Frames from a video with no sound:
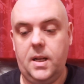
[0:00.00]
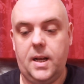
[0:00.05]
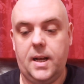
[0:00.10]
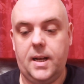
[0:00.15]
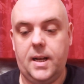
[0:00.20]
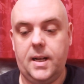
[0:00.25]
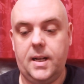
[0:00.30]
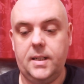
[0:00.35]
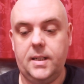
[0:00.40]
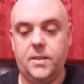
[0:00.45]

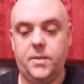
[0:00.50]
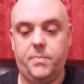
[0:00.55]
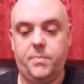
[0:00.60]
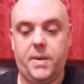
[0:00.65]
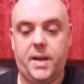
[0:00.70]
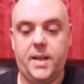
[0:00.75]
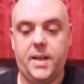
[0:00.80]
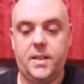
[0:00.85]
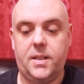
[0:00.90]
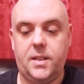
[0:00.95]
And
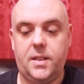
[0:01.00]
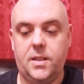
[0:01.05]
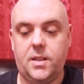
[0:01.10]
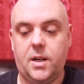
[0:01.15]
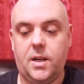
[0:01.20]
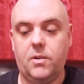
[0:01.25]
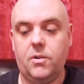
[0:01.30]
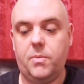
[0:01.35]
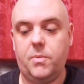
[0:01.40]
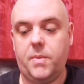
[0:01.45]
base is
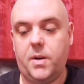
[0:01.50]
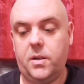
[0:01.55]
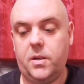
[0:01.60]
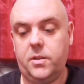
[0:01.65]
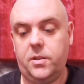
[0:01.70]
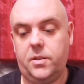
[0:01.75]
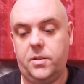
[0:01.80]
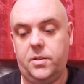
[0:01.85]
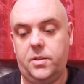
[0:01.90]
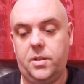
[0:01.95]
oak
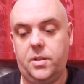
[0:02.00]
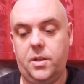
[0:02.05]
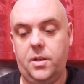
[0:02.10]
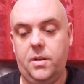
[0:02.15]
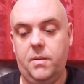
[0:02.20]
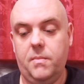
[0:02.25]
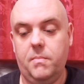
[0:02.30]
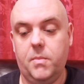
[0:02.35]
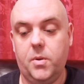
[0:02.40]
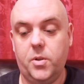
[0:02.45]
moss,
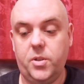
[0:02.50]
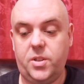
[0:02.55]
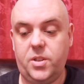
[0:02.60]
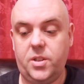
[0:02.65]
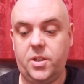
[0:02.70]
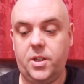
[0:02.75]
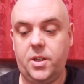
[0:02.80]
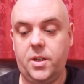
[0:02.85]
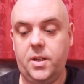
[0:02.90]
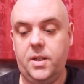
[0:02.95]

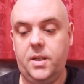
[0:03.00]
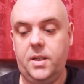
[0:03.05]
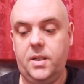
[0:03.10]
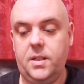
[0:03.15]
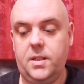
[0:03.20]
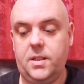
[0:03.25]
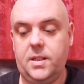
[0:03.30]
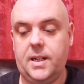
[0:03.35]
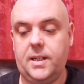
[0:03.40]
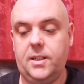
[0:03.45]
musk,
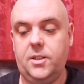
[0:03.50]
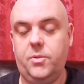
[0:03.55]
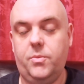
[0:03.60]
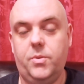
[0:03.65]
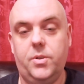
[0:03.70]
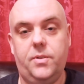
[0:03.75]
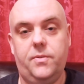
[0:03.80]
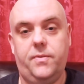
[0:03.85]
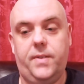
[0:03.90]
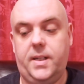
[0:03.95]

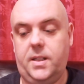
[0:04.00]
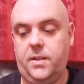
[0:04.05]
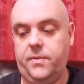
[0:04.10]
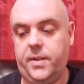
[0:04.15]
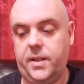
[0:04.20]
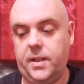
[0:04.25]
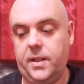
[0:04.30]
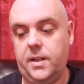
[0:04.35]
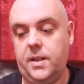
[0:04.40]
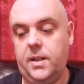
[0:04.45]
sandalwood,
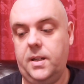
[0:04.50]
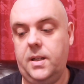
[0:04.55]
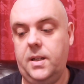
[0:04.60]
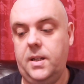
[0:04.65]
vetiver